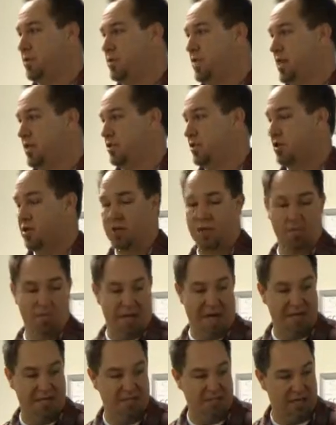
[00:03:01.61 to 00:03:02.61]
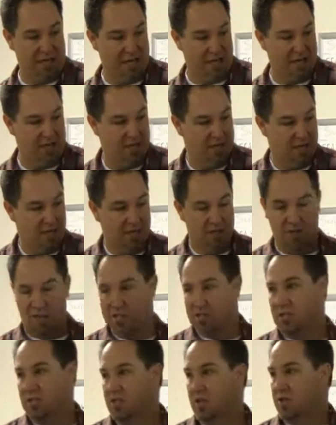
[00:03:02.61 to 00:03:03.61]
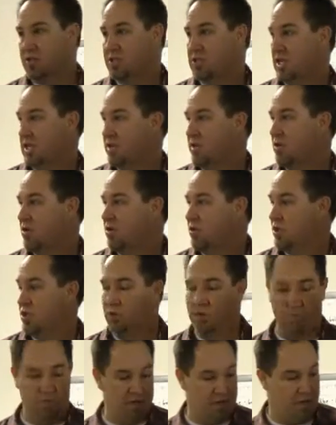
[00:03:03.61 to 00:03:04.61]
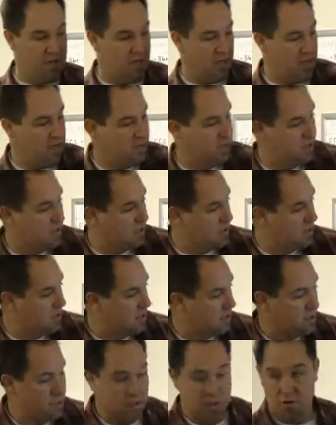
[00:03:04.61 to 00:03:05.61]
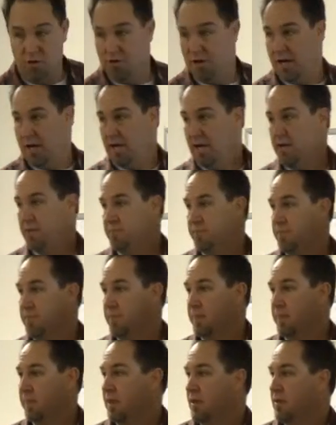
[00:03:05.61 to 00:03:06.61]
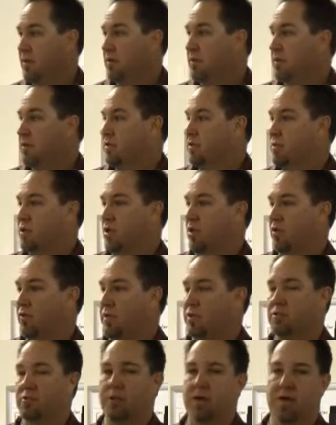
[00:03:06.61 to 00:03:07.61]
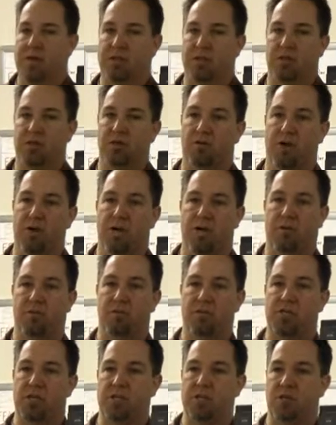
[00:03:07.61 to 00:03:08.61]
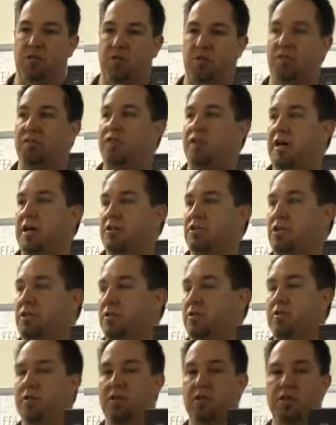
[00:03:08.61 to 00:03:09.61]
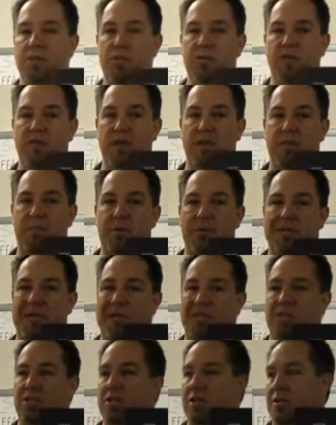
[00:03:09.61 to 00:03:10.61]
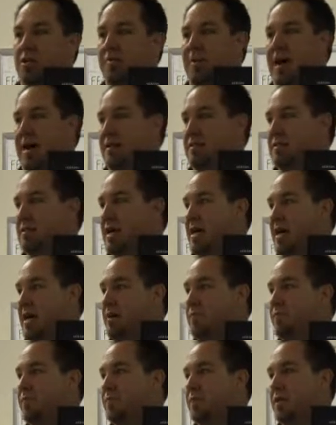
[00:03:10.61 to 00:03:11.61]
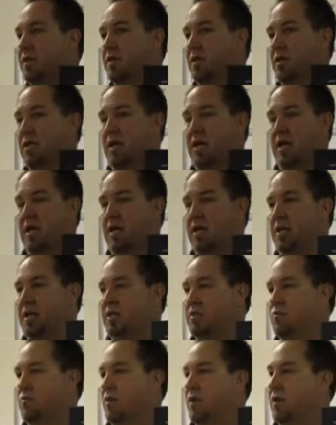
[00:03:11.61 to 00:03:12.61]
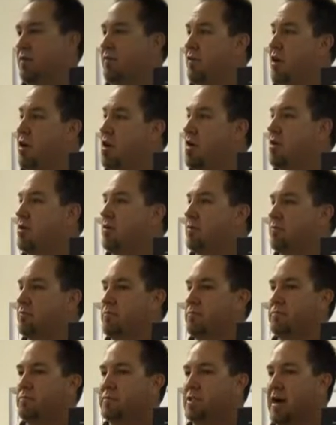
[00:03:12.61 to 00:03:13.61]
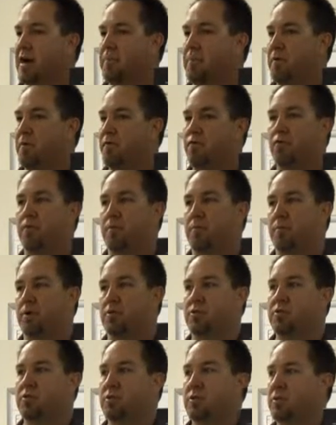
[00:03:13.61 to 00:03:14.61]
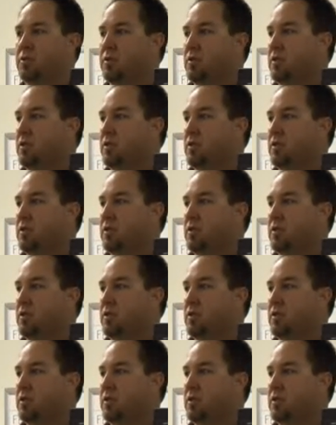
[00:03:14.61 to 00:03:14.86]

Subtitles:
protection on the back side. This is our Sentinel UV green. So this one has a green residual reflection, UV protection on the back side, and is one of our top performers